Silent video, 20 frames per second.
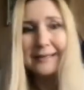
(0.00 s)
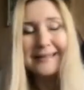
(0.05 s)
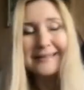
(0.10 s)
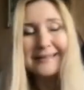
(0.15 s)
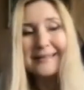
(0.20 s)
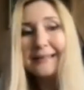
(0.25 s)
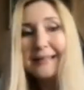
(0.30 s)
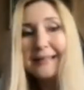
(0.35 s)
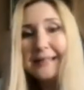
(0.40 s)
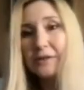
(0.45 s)

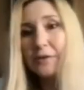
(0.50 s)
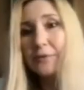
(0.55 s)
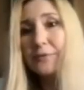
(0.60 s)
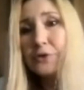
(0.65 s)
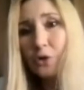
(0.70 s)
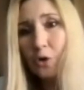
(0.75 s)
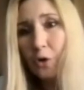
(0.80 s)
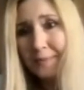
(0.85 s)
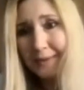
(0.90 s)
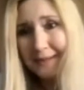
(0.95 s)
the list
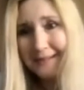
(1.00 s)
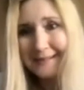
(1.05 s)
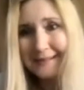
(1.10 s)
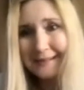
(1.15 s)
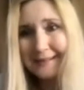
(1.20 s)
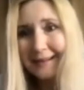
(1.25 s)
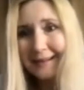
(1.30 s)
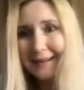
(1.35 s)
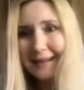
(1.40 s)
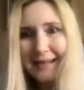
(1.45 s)
of topics
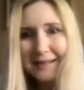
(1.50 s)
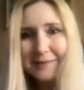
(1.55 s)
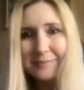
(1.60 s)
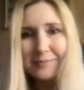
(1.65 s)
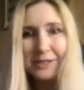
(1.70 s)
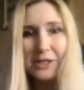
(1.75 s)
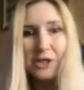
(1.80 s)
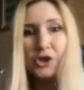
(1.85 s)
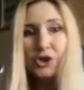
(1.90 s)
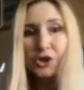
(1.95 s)

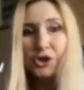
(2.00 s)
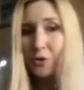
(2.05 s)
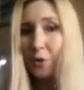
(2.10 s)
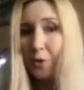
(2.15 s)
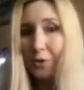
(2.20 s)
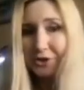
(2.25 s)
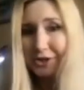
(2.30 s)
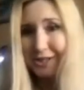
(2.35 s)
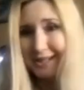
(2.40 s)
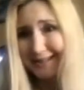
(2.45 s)
can be
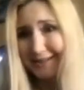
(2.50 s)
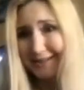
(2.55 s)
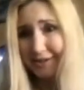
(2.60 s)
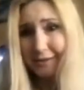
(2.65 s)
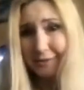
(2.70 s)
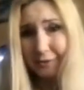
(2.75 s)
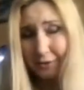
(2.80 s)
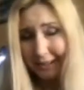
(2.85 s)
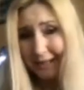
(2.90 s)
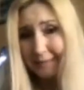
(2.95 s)

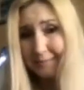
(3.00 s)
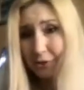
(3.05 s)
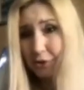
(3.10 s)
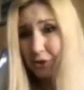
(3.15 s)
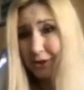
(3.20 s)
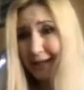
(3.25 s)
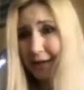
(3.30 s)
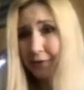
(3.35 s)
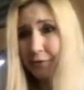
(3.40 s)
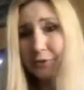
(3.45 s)
shortened, can be
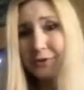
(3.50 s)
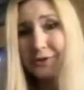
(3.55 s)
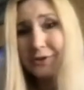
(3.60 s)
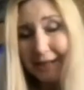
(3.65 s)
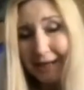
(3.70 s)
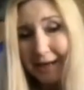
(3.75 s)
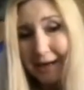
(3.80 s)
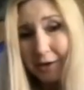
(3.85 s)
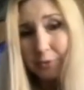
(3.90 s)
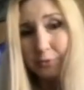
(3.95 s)
narrowed
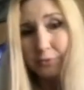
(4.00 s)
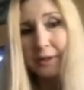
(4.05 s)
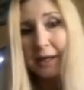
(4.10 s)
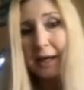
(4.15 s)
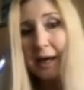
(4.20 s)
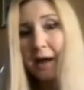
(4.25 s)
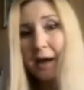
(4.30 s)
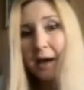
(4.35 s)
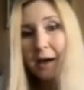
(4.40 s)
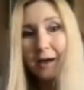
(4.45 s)
down
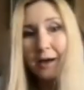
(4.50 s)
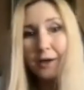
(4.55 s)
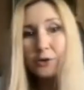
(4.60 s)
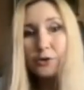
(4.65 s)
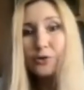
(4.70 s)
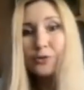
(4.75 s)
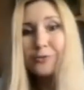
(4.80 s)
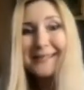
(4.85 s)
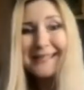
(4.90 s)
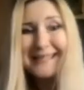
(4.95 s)

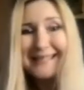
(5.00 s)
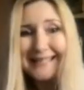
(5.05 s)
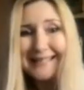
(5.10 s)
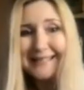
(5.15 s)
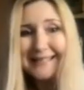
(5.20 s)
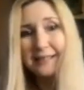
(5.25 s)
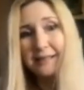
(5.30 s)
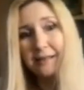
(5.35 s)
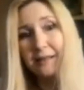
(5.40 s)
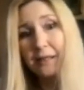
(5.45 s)
to
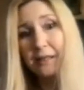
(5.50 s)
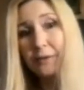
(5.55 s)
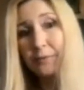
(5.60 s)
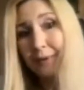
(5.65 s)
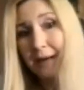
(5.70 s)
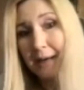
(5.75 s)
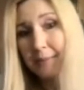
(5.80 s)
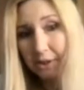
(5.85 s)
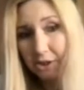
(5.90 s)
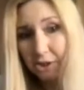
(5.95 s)
these
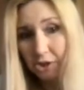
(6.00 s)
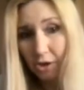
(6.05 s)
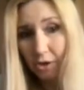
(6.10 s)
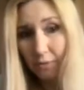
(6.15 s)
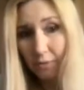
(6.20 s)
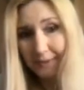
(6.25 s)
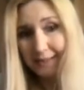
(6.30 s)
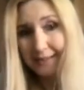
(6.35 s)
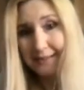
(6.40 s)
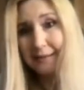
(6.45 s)
grammar
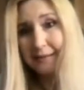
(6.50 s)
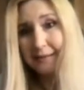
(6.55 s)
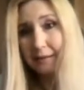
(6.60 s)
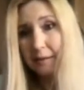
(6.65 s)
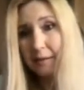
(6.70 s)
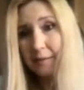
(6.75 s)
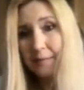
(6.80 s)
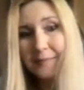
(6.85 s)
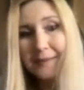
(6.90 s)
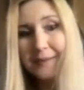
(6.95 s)
topics.
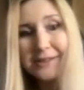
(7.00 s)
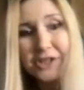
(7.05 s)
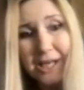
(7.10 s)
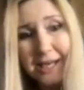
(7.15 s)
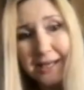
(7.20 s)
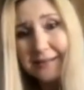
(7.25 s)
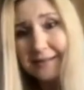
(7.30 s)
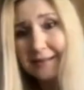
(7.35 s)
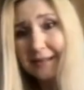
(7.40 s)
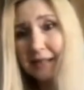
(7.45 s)

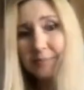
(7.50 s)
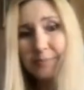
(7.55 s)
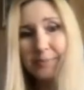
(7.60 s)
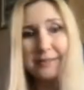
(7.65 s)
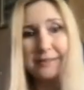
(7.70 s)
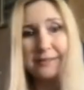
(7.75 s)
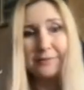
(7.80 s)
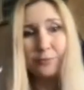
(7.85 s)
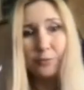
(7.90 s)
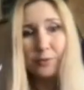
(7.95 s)
Tenses,
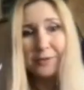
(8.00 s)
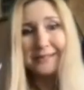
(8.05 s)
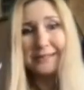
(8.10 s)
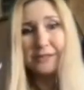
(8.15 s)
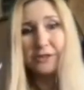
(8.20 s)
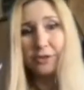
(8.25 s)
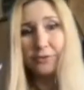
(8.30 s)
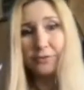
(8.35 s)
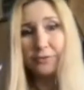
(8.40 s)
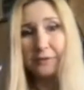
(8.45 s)
passive voice,
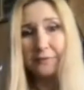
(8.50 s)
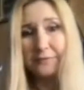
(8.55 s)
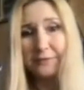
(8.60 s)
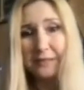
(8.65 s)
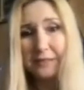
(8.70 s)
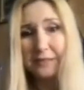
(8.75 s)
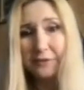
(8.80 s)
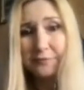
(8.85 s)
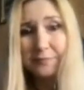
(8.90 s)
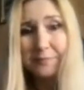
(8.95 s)
gerund,
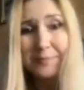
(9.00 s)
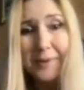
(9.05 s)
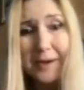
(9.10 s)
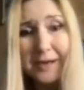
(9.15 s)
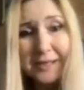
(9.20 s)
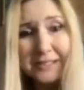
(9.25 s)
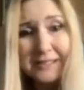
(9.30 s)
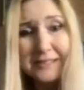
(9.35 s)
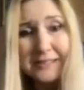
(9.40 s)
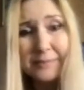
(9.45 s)
infinitive,
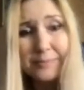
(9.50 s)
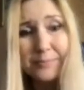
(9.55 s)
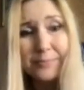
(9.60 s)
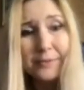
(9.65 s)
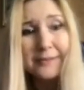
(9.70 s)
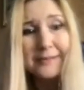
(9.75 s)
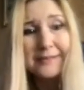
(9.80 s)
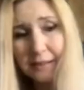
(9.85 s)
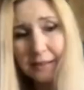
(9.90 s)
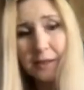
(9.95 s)

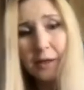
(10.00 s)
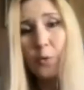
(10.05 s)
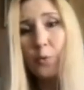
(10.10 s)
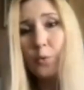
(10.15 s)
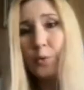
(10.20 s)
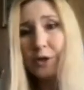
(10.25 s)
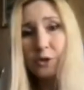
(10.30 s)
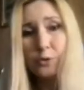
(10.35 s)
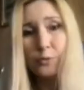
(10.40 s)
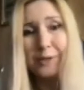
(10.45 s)
participles,
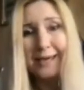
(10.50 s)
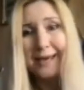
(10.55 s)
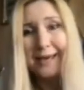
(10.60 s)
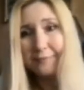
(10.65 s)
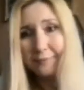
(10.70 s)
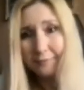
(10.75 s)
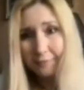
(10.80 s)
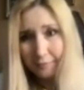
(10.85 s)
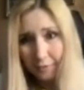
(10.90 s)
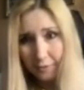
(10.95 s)
which we
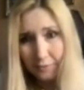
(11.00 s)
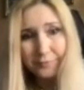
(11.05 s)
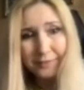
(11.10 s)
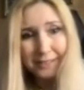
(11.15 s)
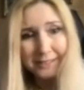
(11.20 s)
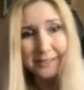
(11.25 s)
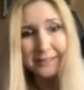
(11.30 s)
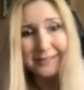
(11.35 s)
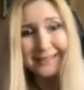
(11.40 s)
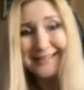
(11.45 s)
have
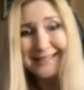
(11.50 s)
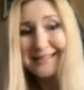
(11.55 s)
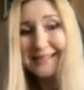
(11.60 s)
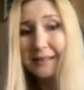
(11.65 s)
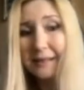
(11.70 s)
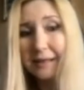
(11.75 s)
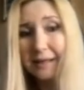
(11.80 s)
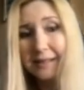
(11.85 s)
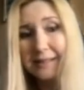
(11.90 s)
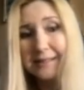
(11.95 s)
already
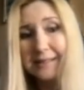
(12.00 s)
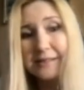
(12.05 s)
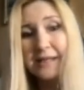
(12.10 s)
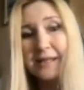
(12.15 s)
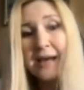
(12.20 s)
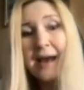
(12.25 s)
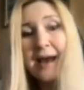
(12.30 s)
discussed.